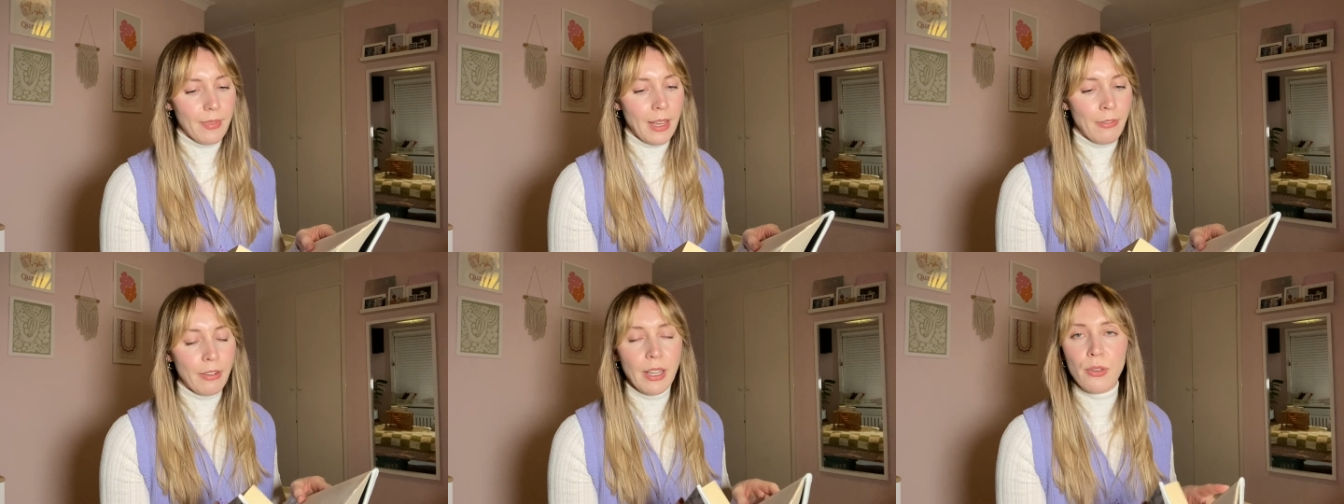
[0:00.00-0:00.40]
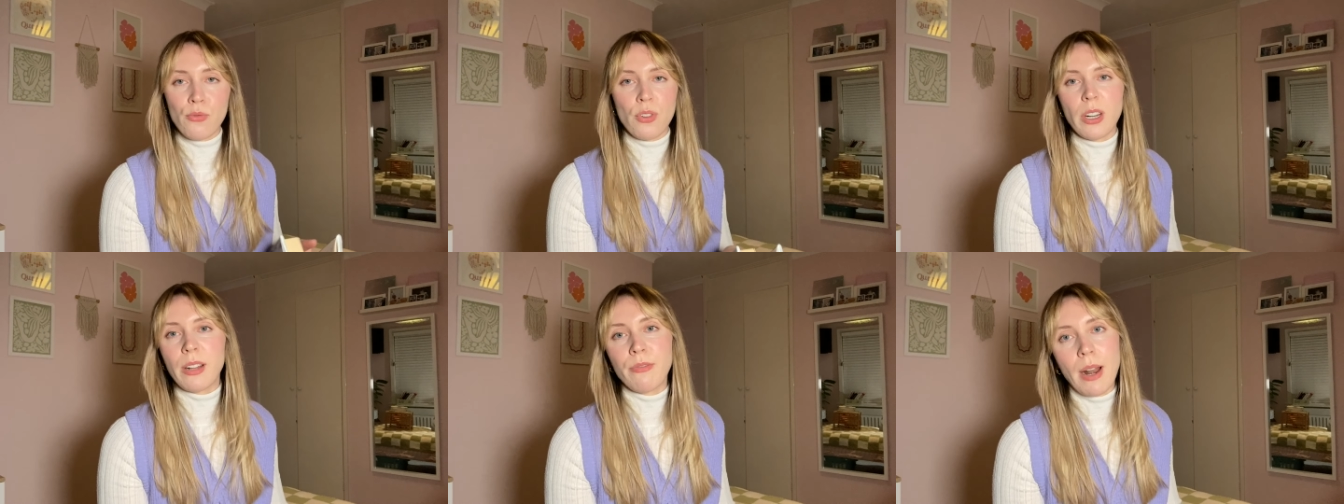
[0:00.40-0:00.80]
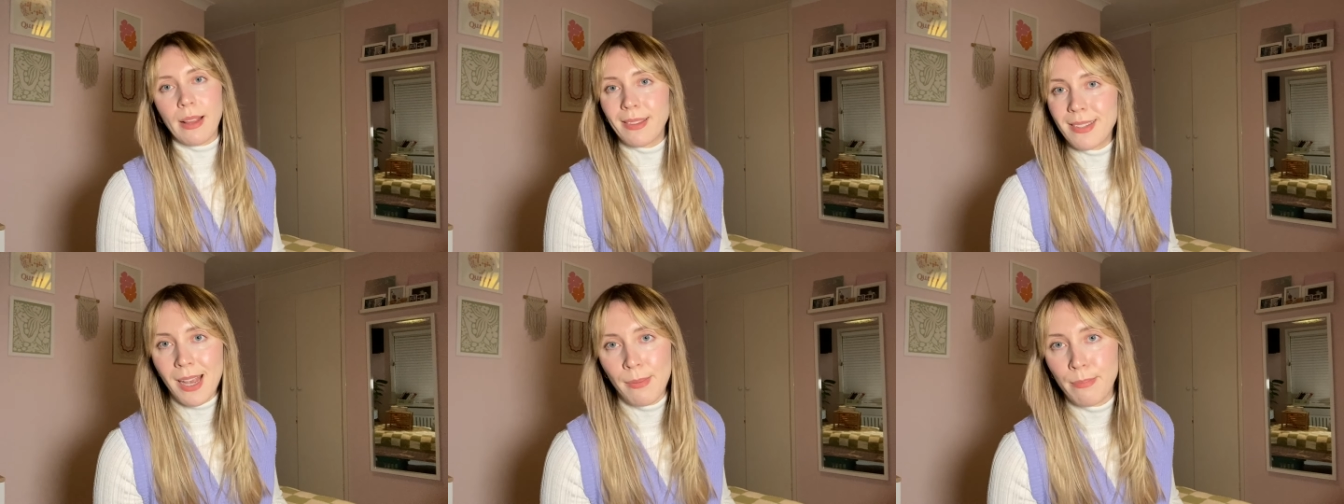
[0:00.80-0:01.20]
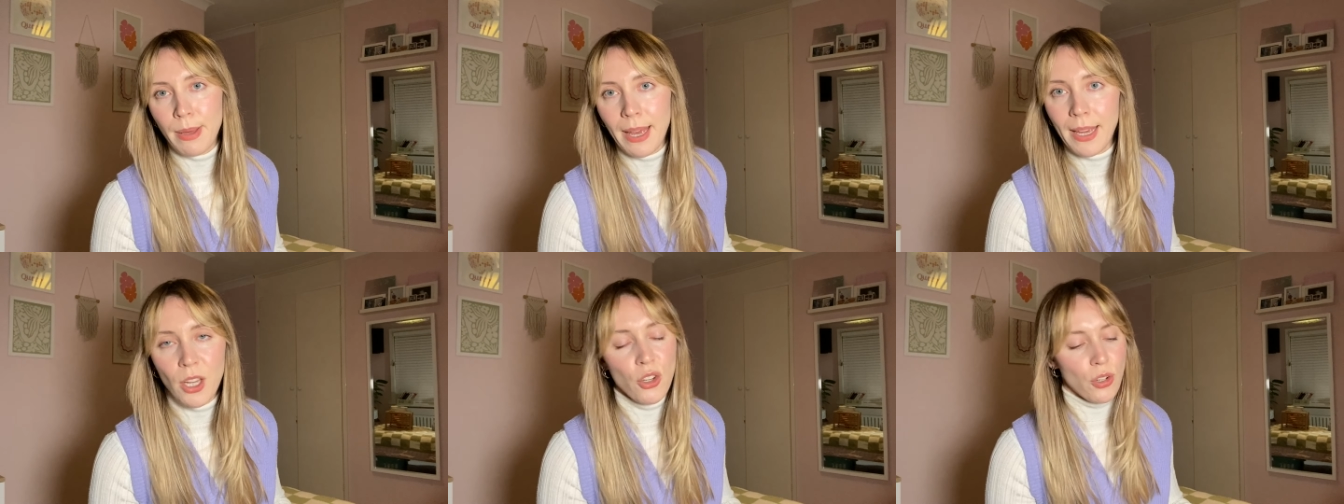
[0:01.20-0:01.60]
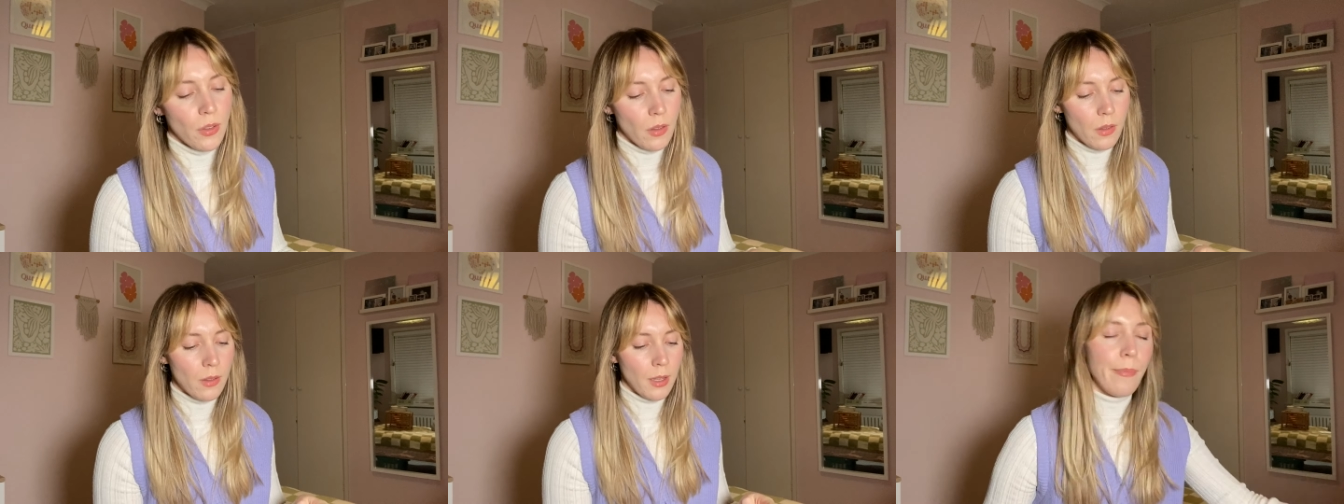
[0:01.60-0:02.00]
I've literally read ten
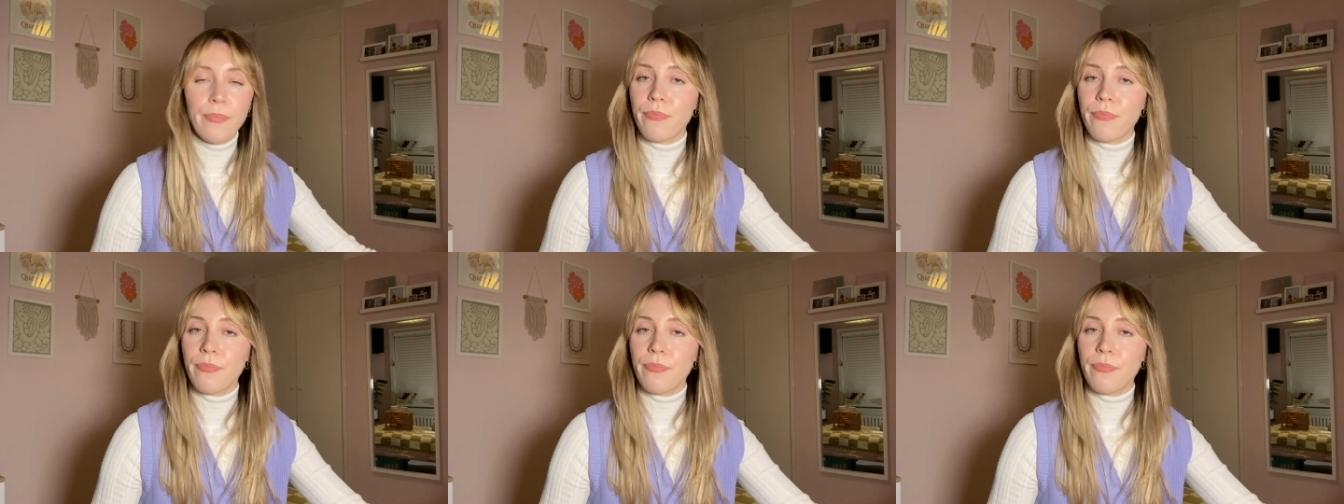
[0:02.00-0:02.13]
pages.